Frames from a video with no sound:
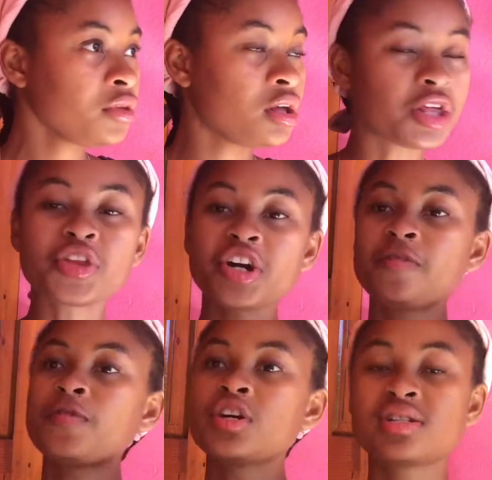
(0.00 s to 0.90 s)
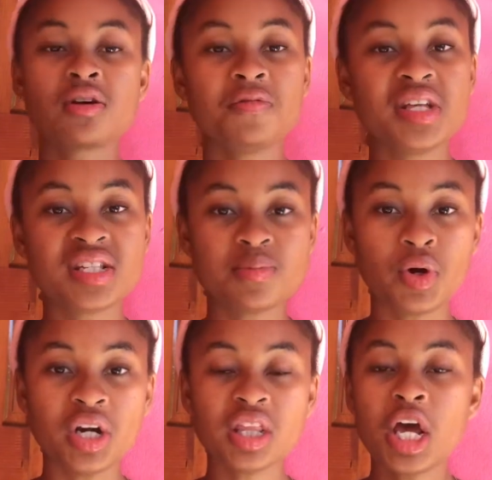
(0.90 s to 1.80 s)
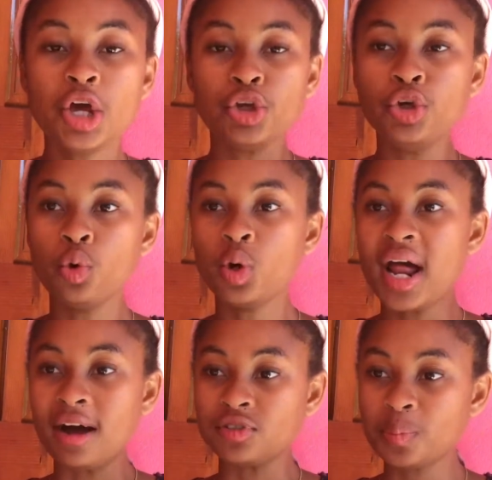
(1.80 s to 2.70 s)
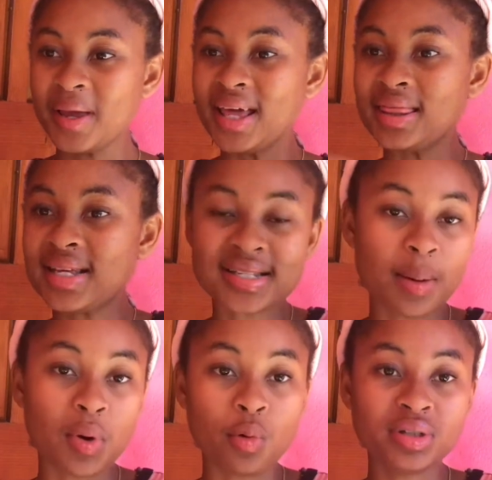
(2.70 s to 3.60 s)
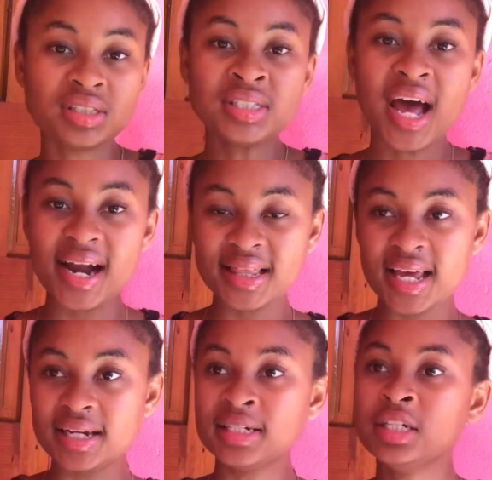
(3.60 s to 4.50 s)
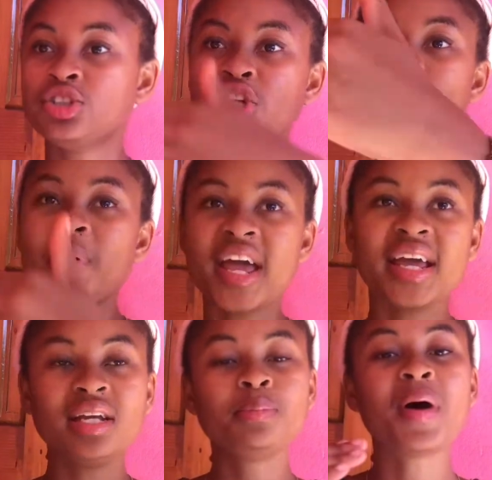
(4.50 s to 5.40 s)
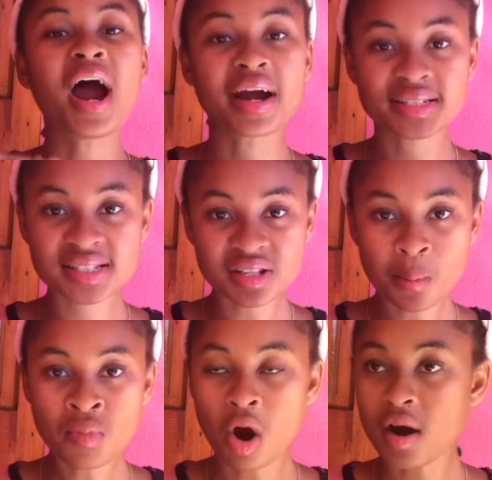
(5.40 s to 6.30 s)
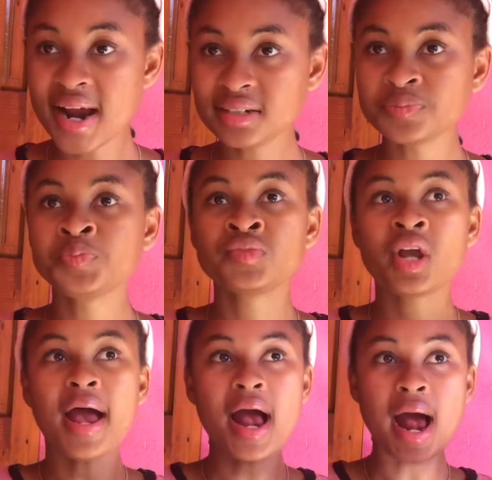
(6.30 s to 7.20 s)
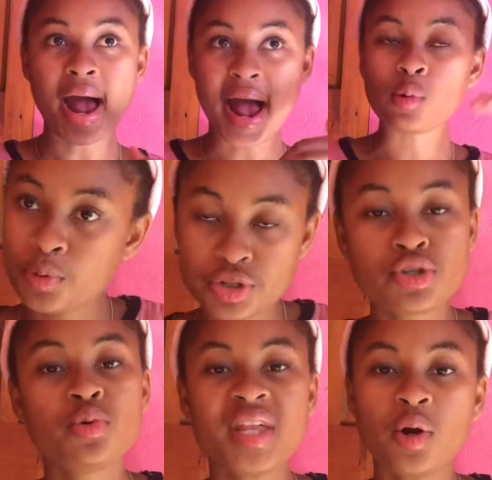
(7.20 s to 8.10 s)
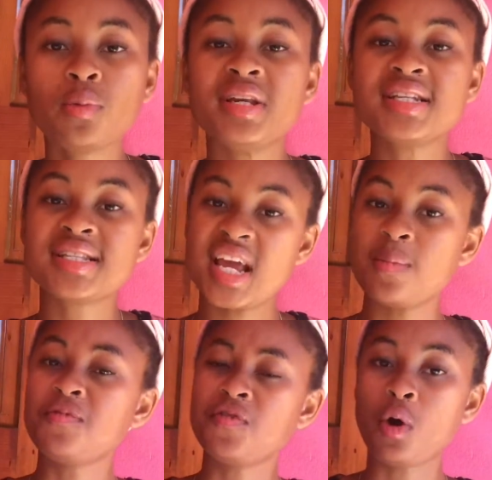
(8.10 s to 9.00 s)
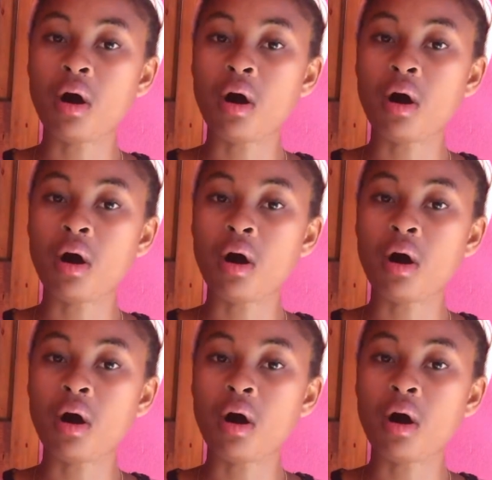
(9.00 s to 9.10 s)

the 31st of this month, you will have to pay this amount, and then so you pay in parts. All right, I presume that would be the same for